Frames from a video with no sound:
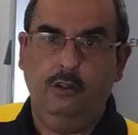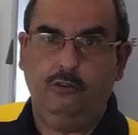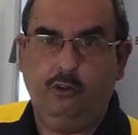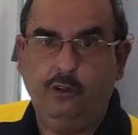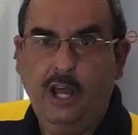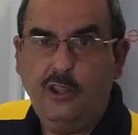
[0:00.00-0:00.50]

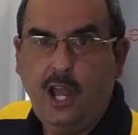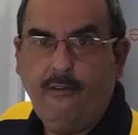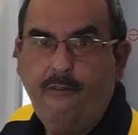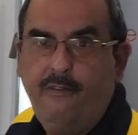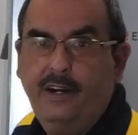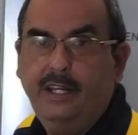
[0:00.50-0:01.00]
So now you have a
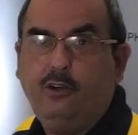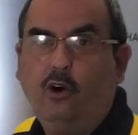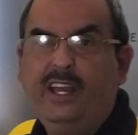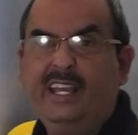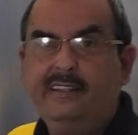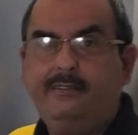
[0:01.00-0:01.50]
very
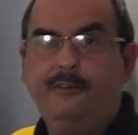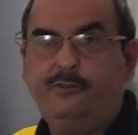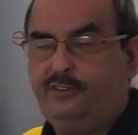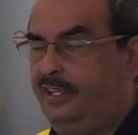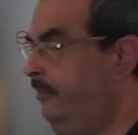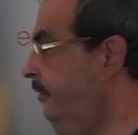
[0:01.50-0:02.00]
cohesive
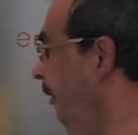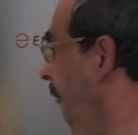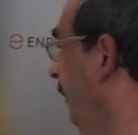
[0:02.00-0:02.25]
system.